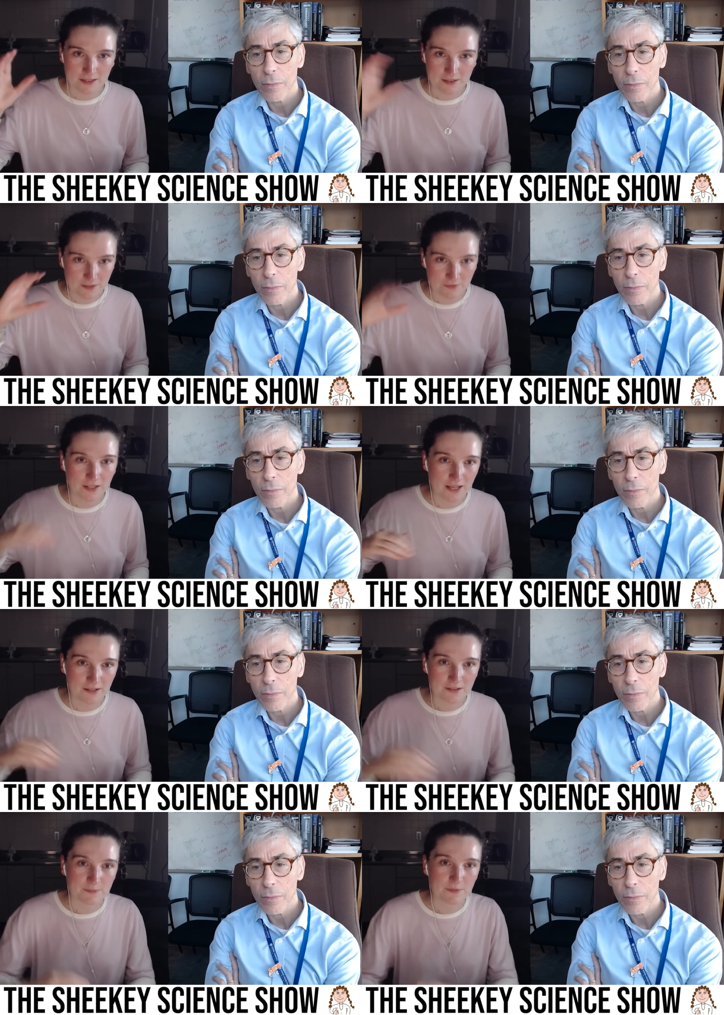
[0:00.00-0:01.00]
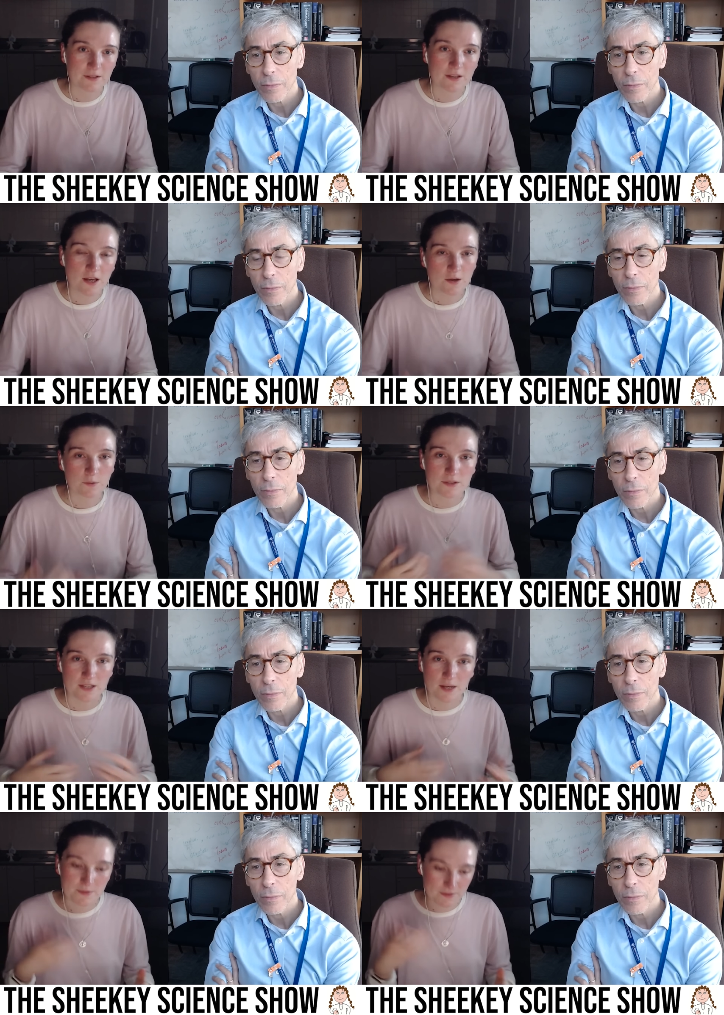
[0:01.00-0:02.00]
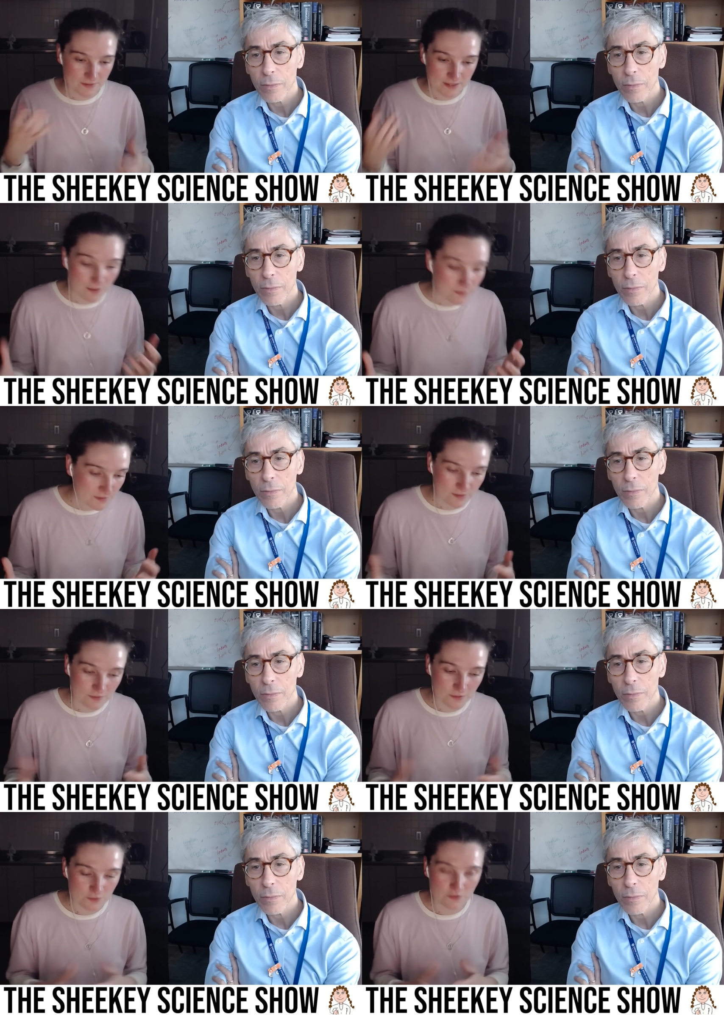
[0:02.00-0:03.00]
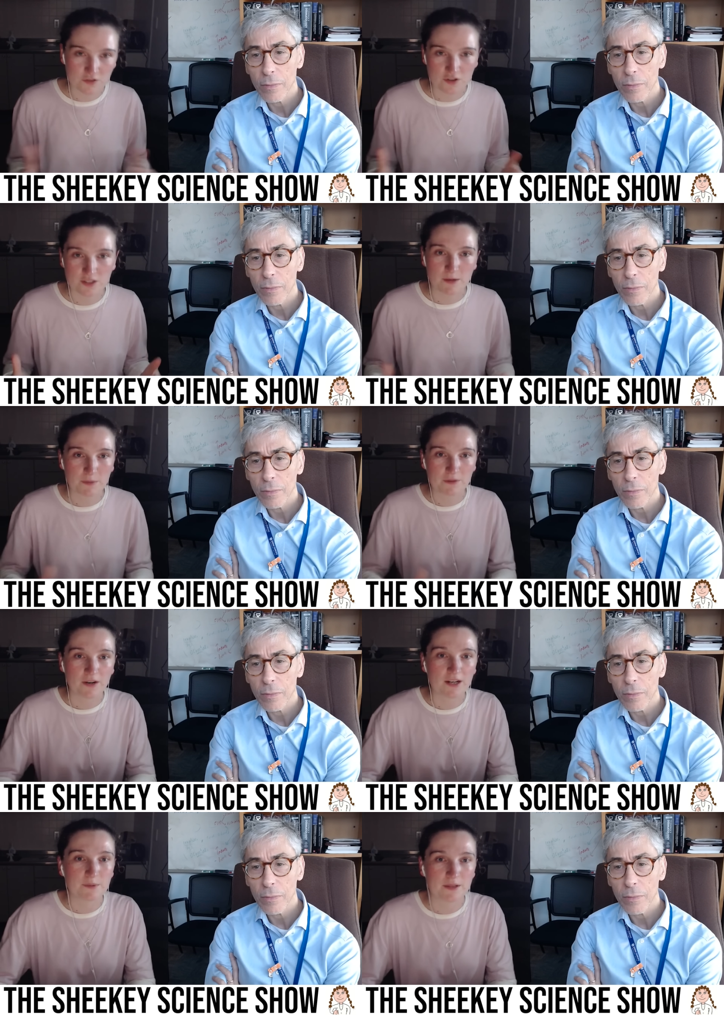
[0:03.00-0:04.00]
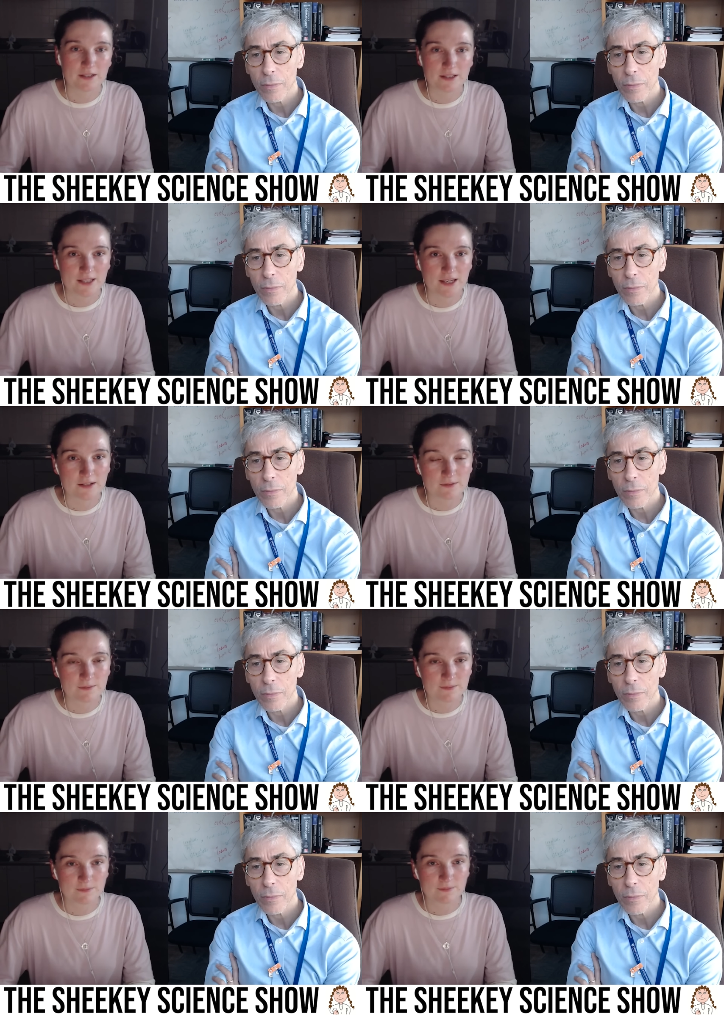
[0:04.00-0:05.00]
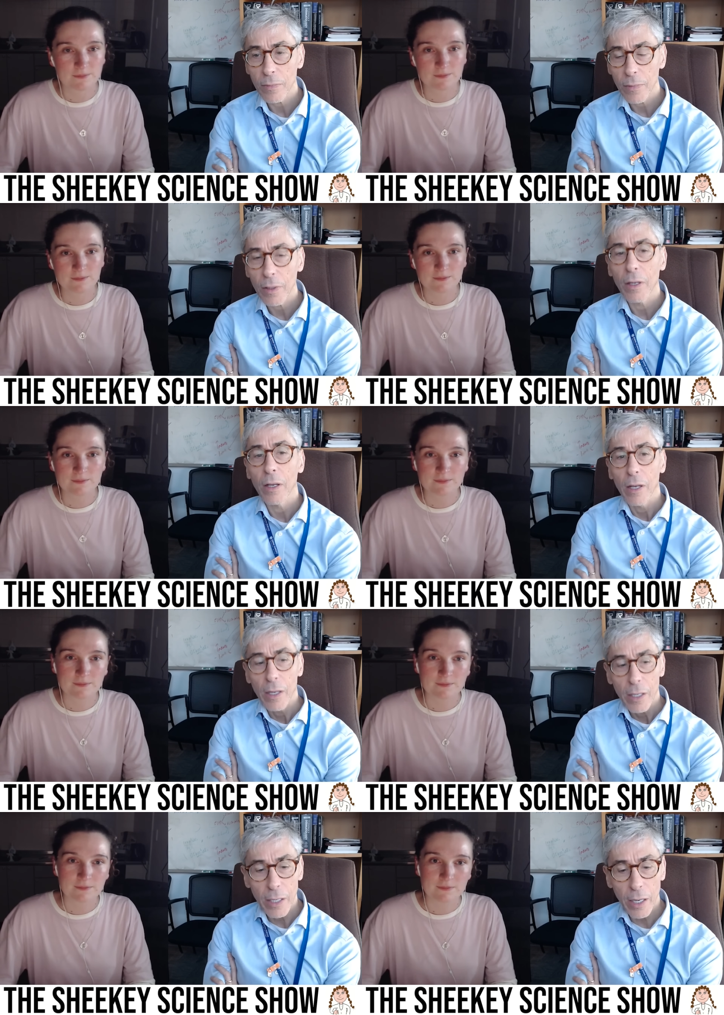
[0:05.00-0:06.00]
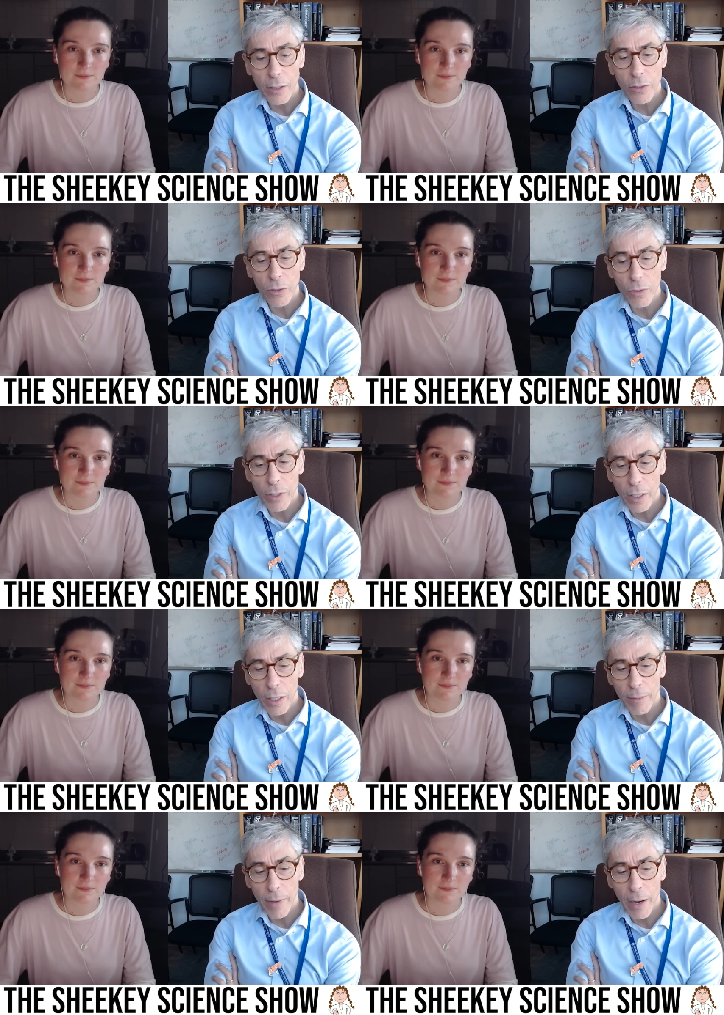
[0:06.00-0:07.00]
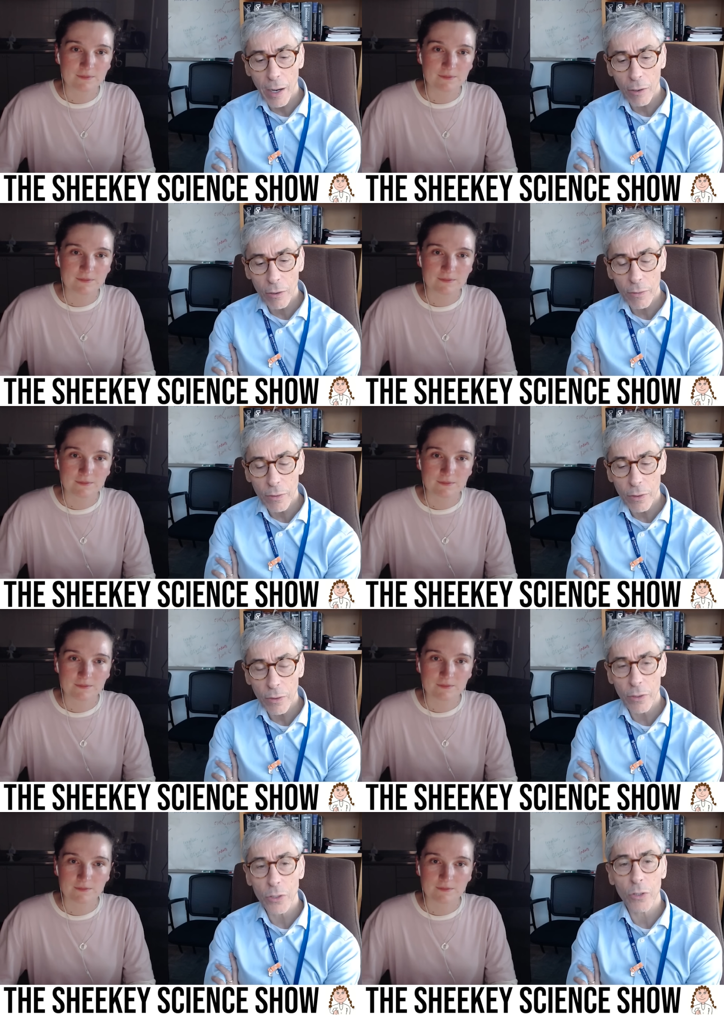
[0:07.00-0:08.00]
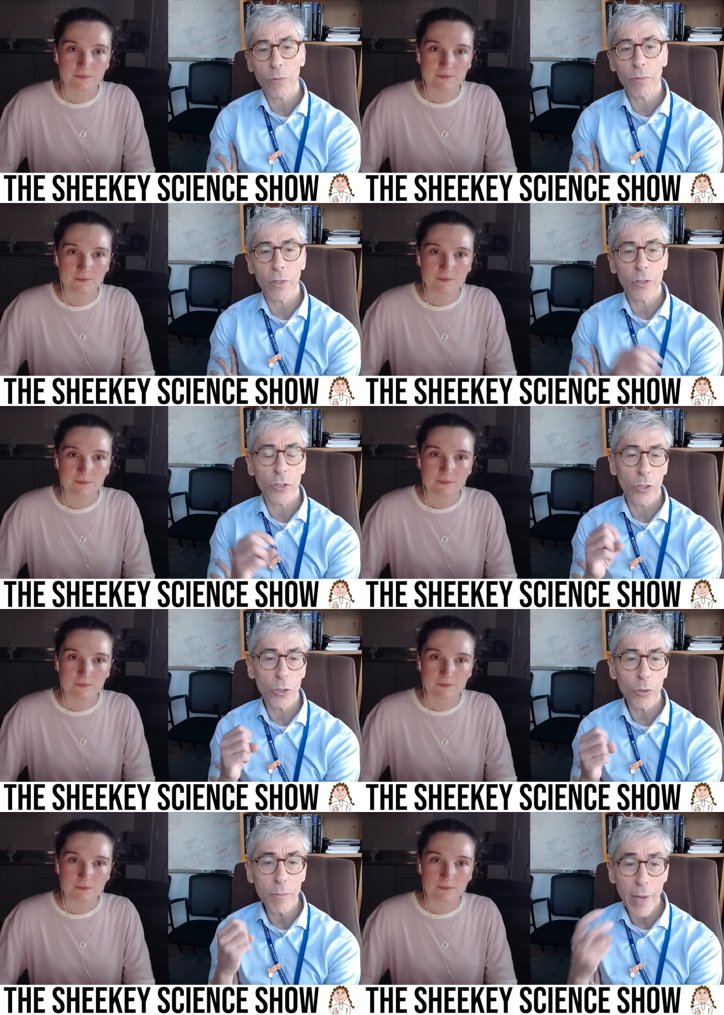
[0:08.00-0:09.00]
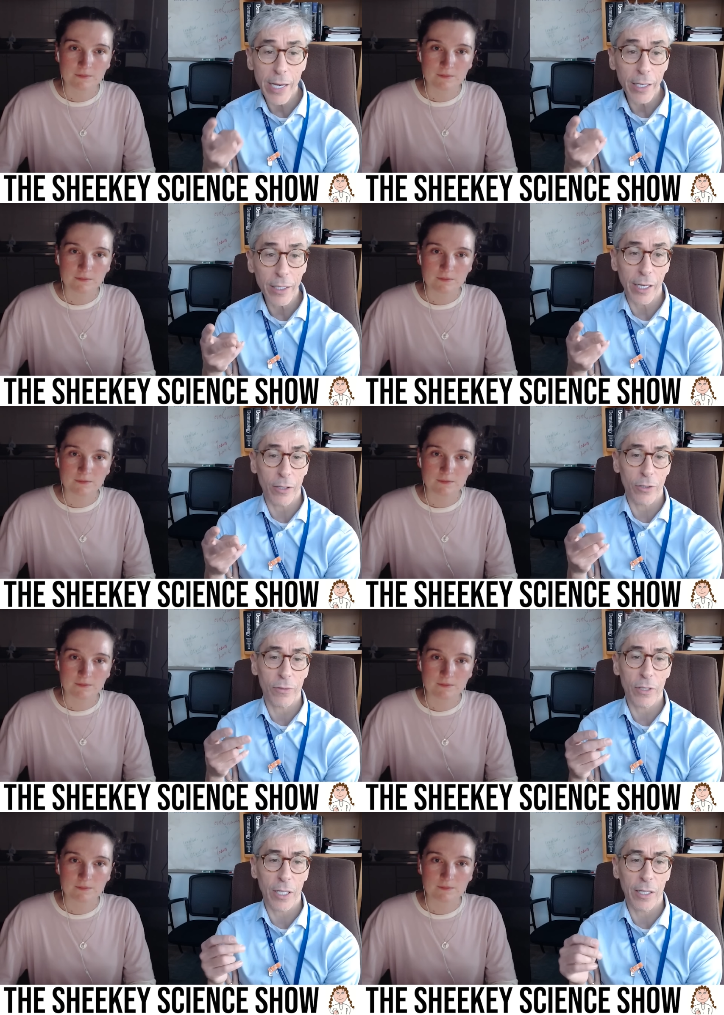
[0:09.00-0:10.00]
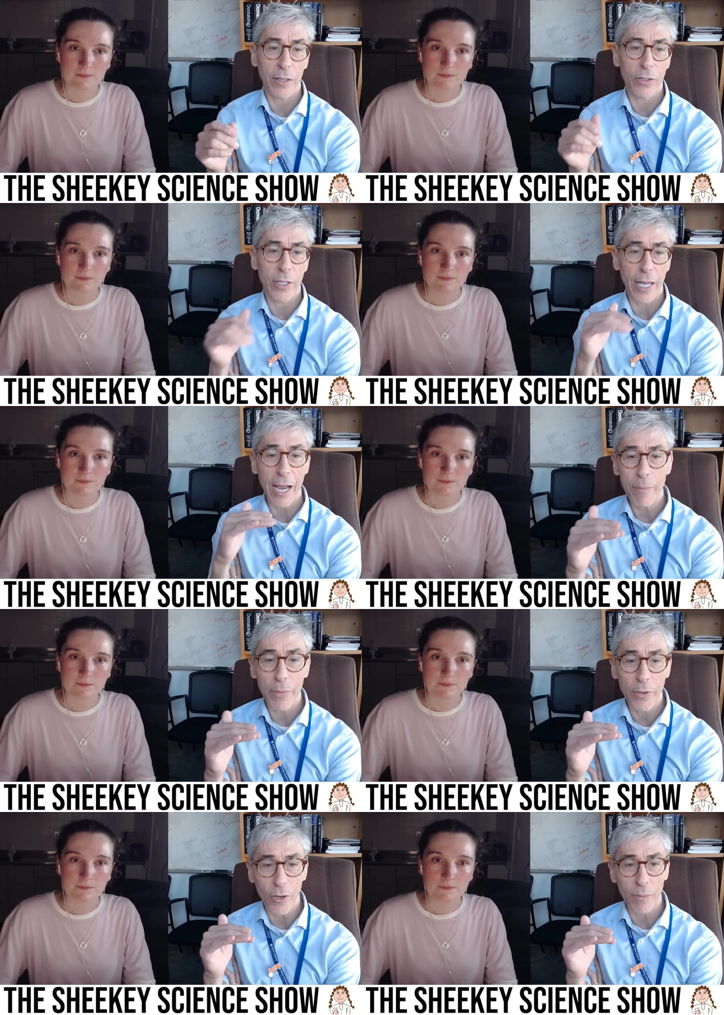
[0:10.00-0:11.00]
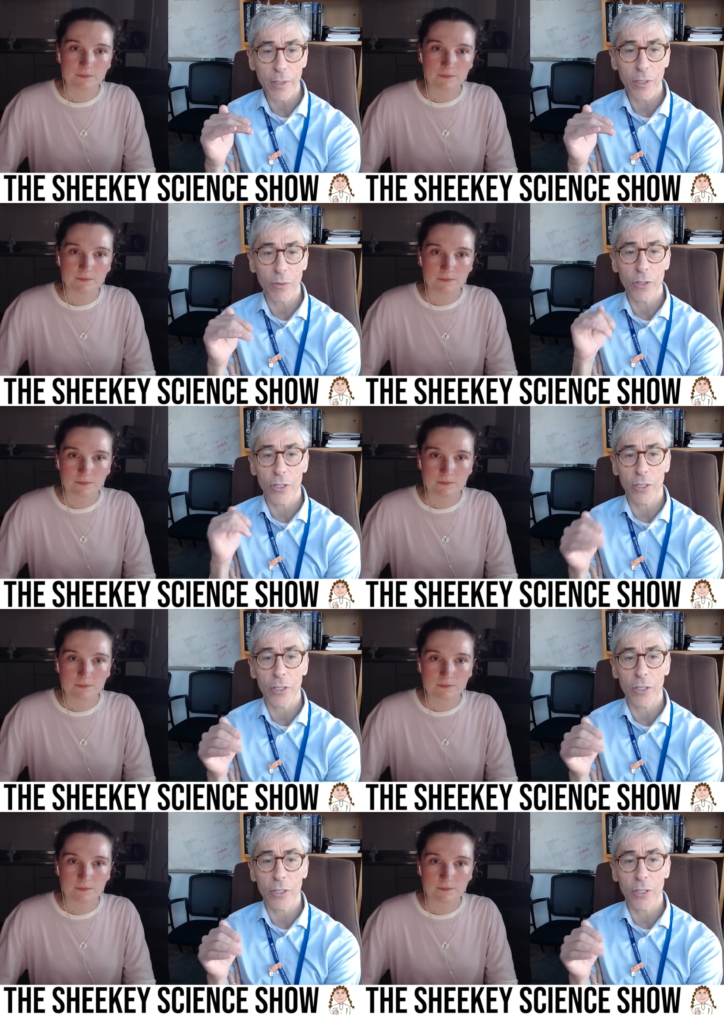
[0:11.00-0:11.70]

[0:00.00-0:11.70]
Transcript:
Speaker 1: the different layers, but what types of cells or structures might be found within the skin?
Speaker 2: Yeah, so the um, outer there, there's th- there's two main layers of skin. There's the epidermis, which is the